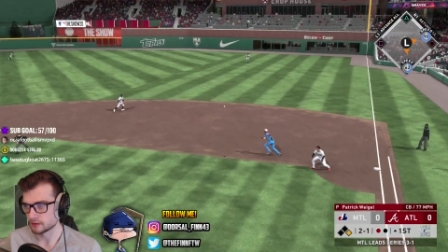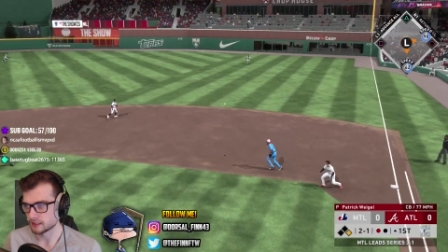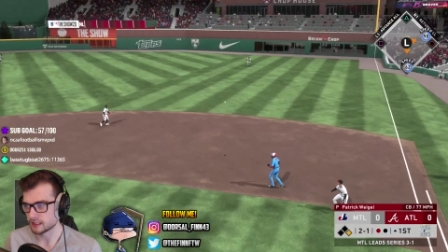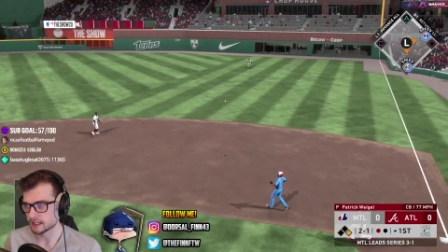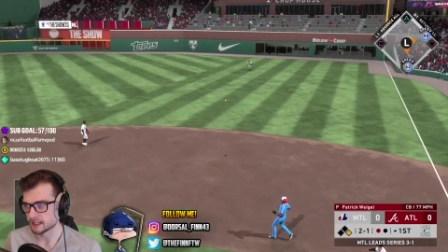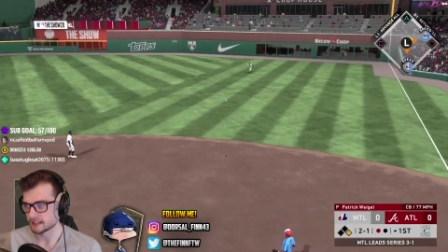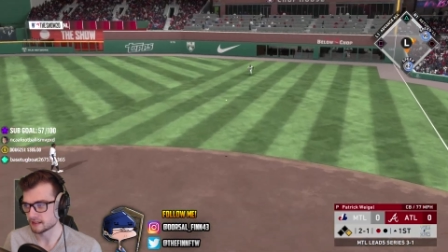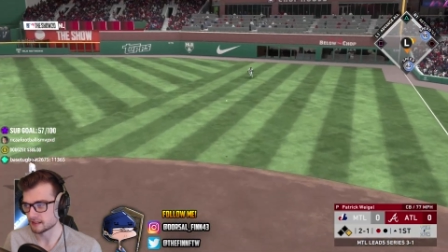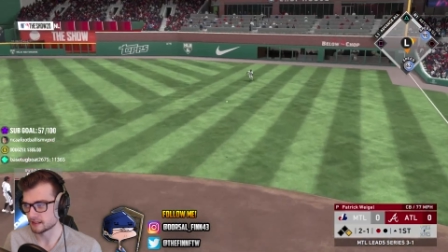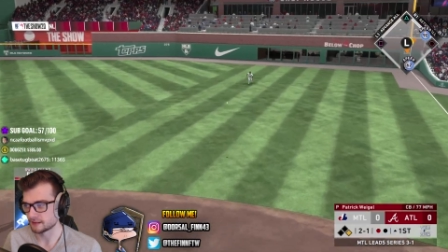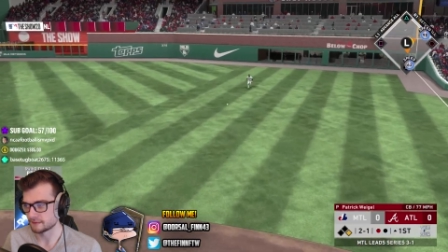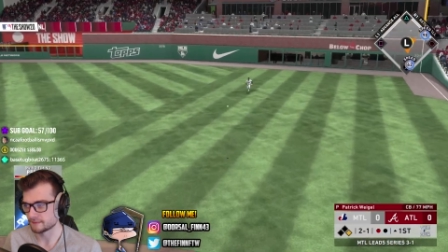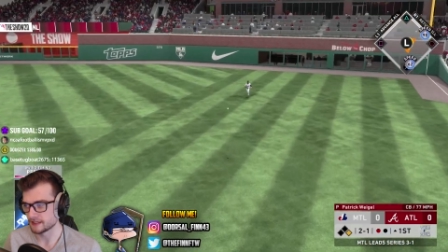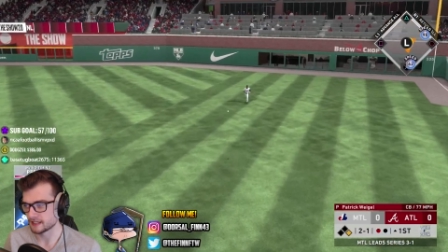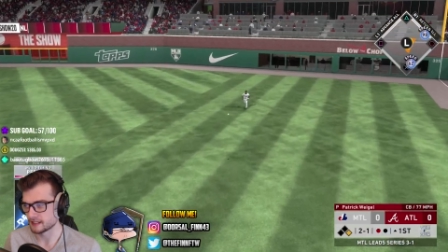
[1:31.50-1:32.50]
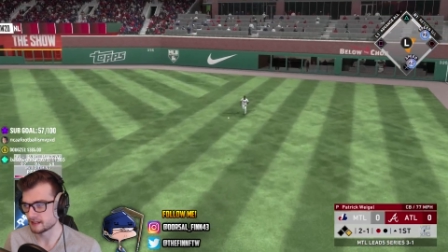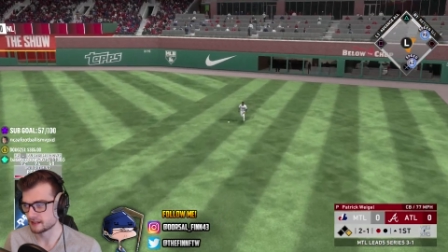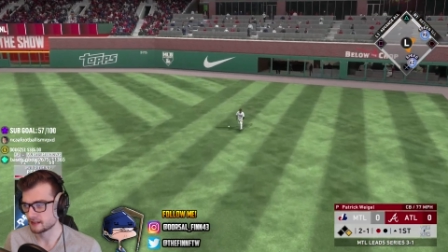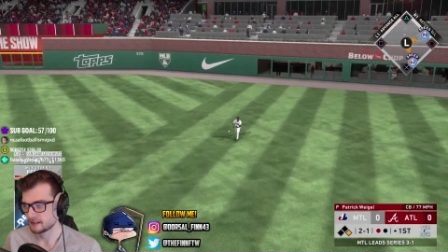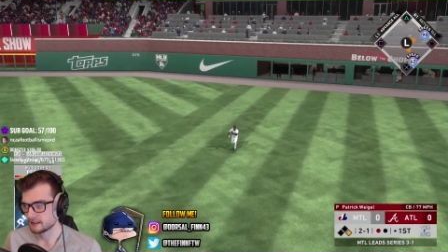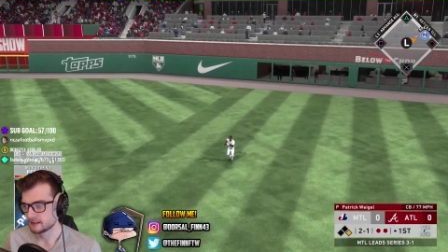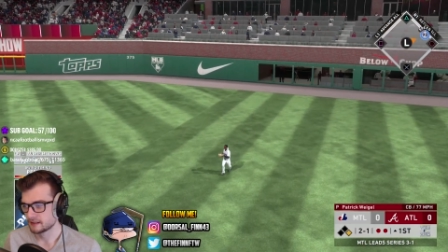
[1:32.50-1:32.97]
yeah. Oh, man.
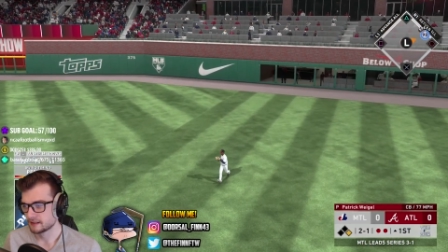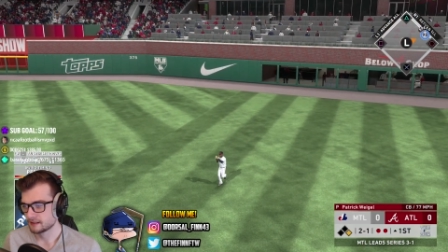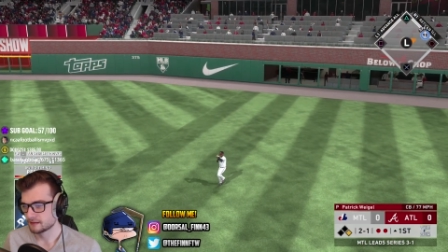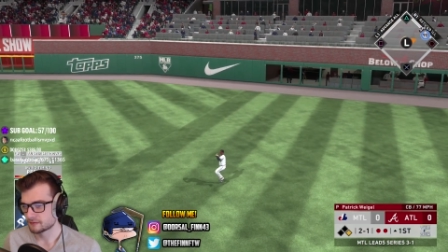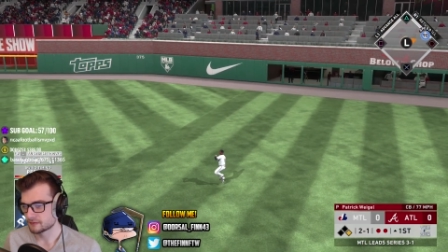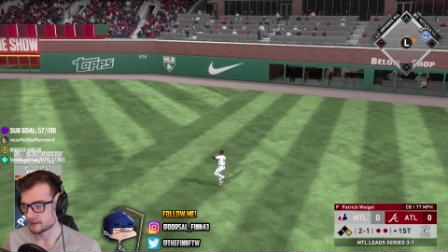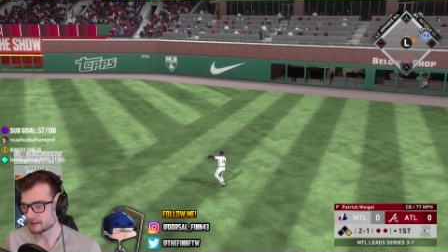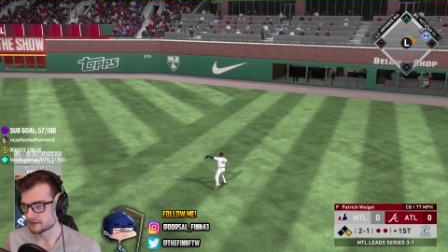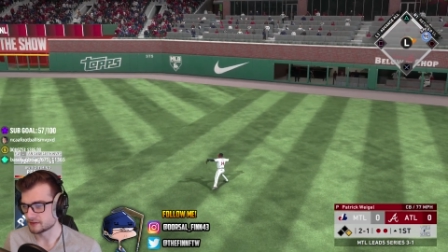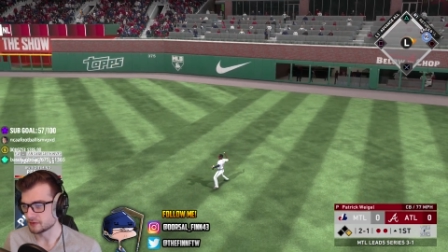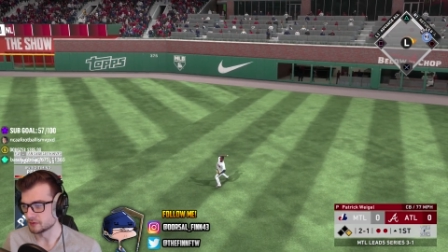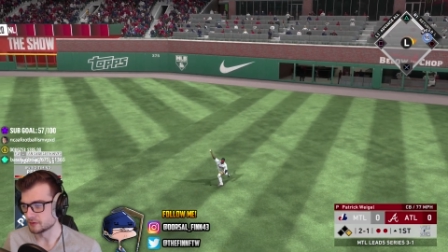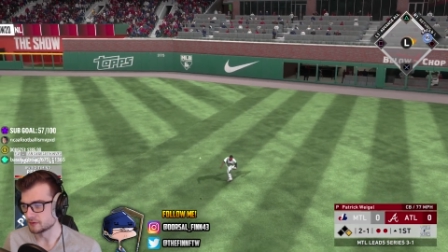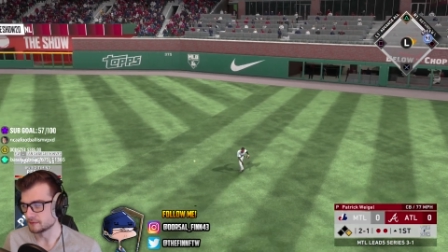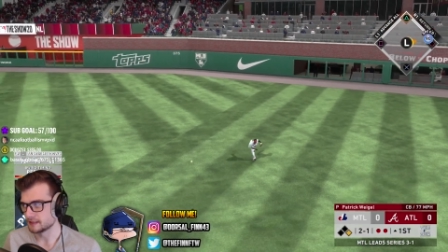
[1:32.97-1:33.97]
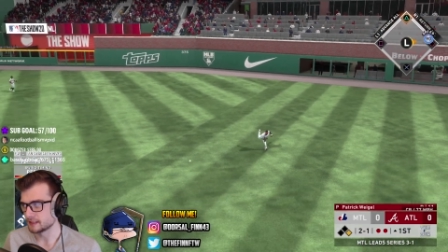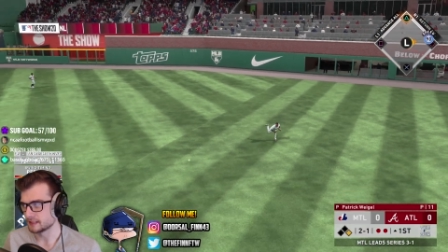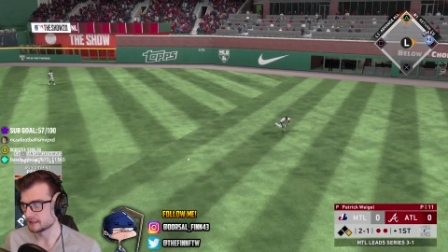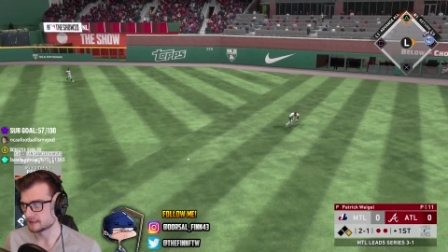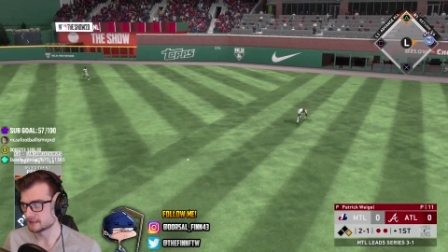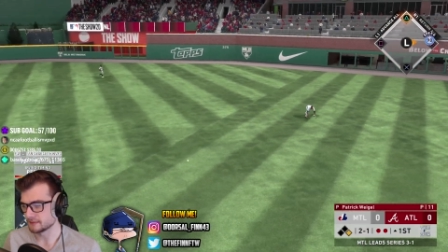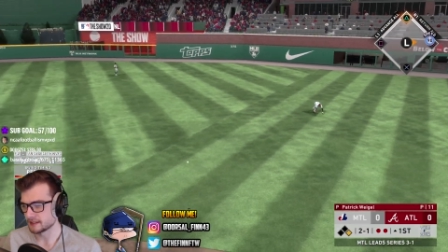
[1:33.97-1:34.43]
Right to him.
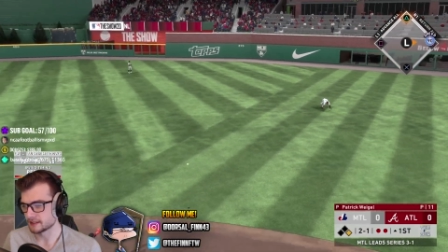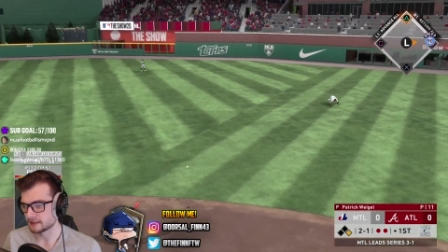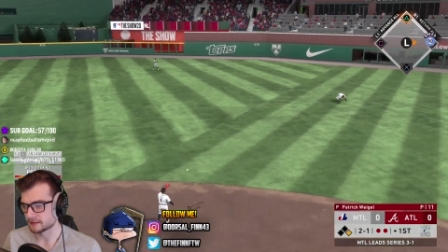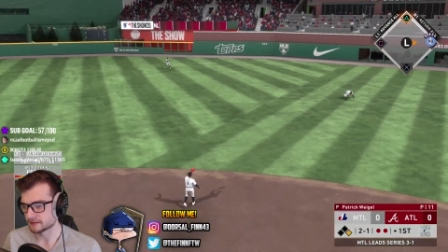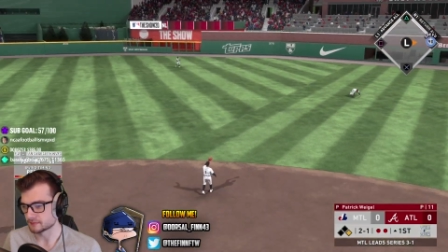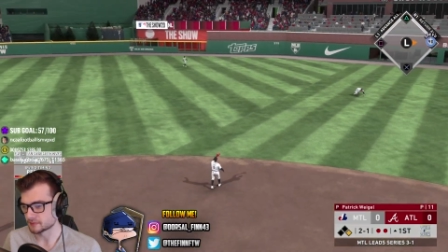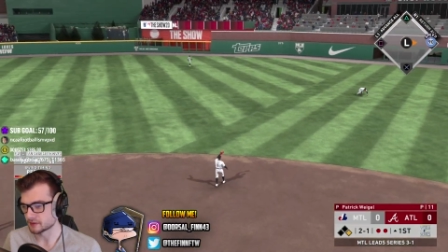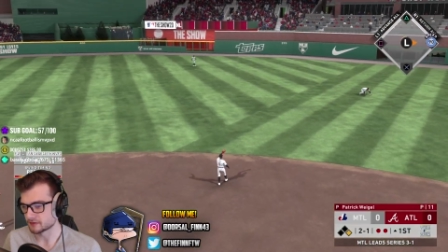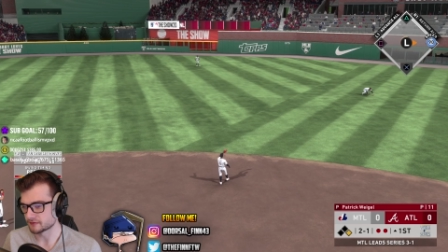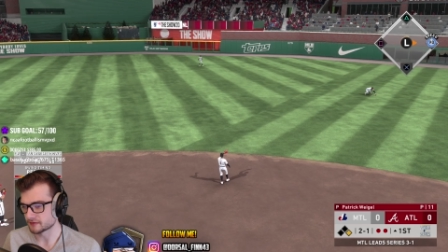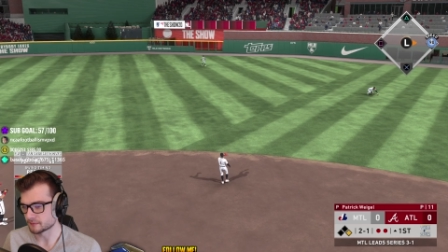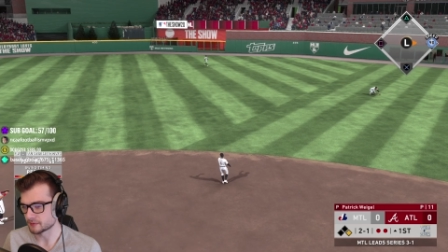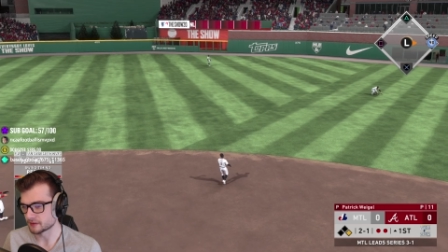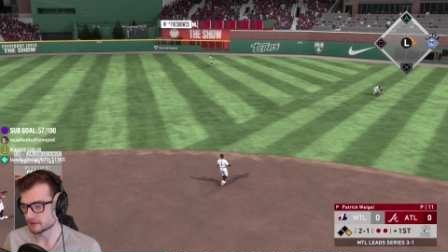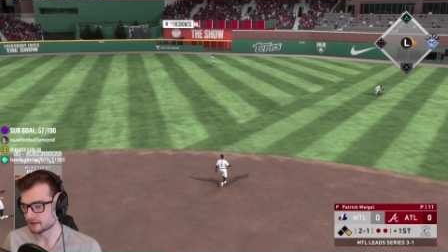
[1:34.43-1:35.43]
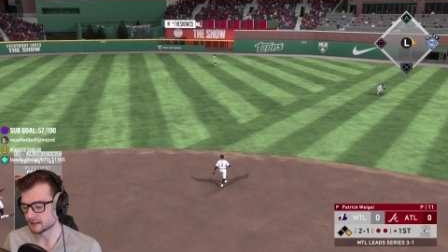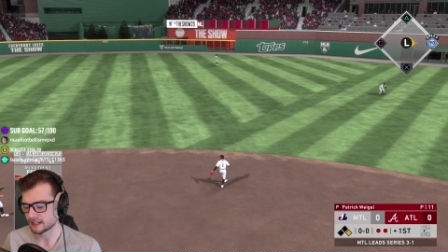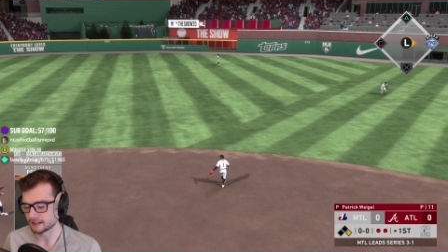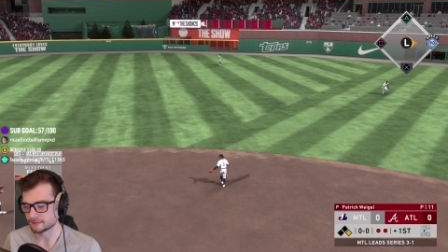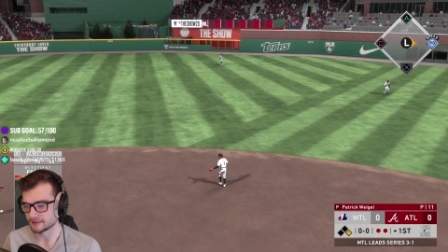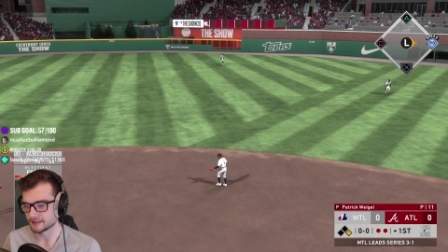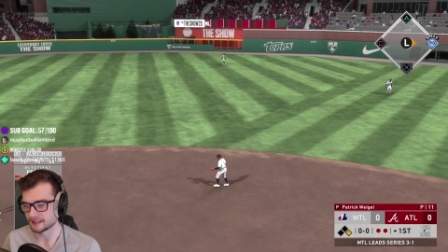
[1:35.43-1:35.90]
Somehow it's a perfect per... It had
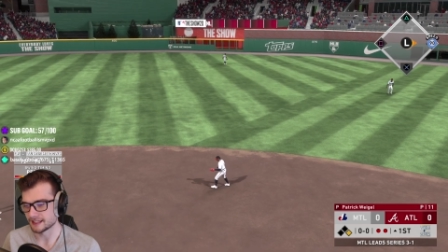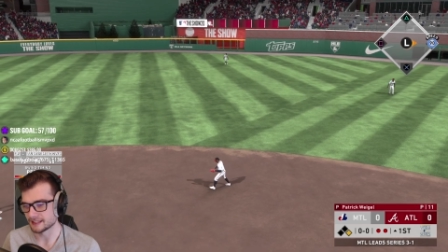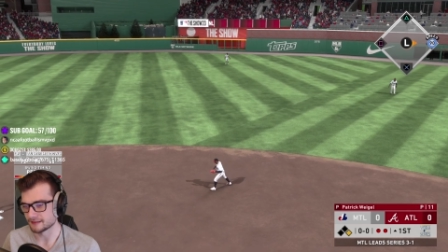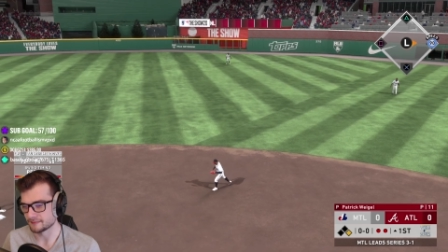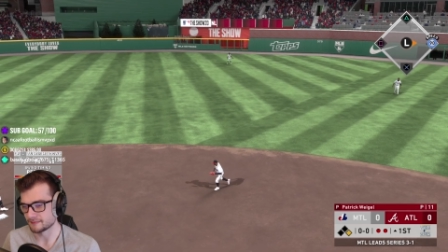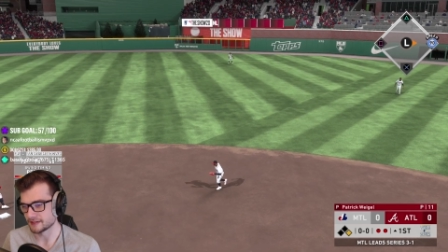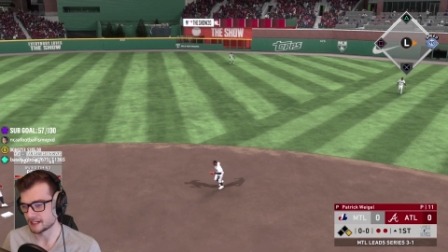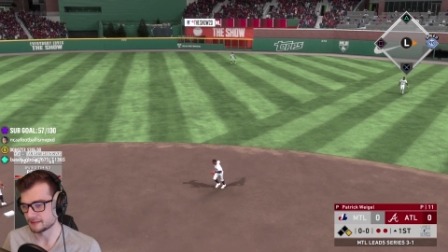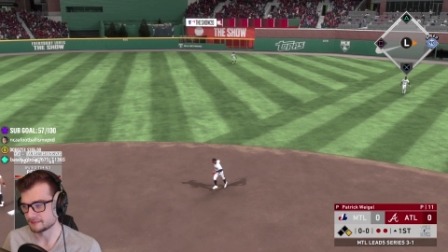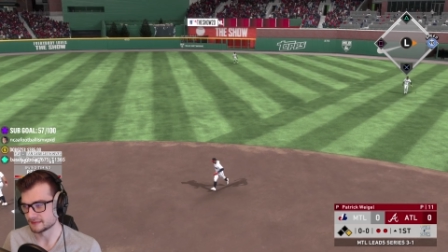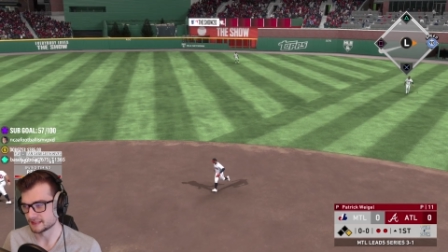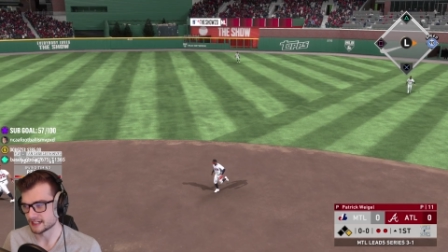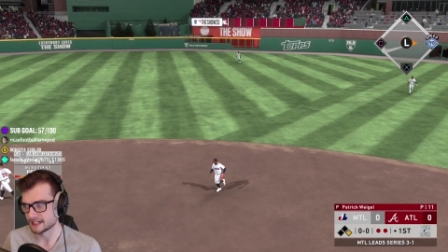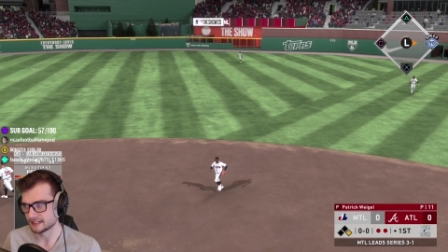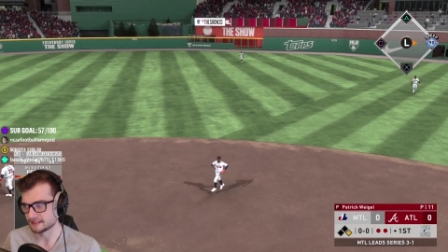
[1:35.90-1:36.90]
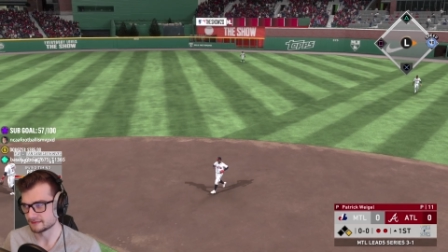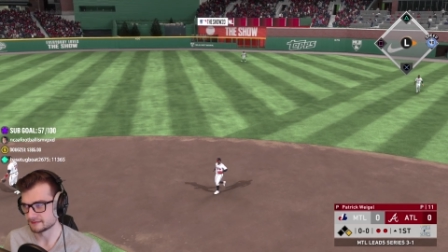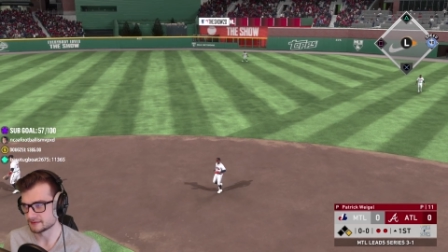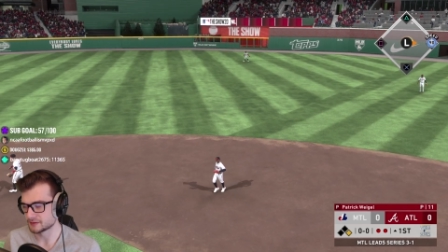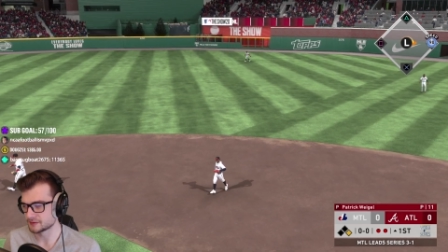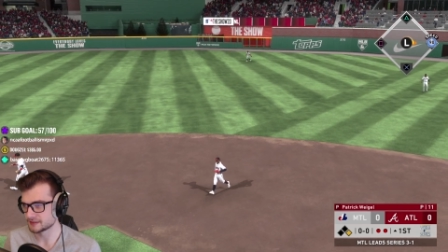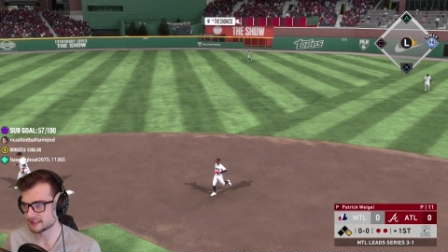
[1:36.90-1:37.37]
to be, yeah, the bottom dot. If
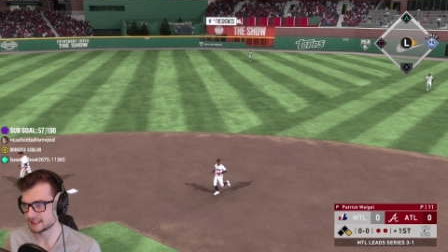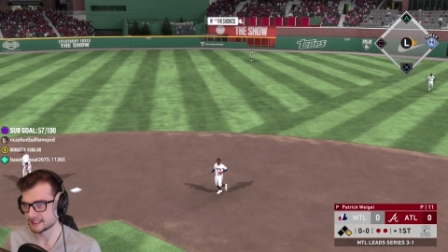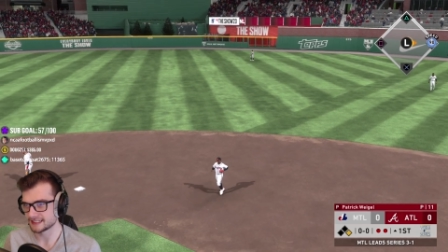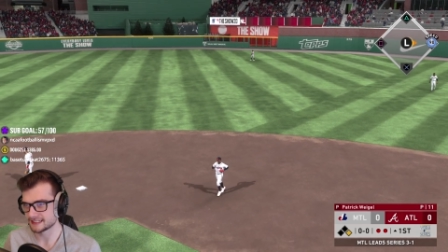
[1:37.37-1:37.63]
only I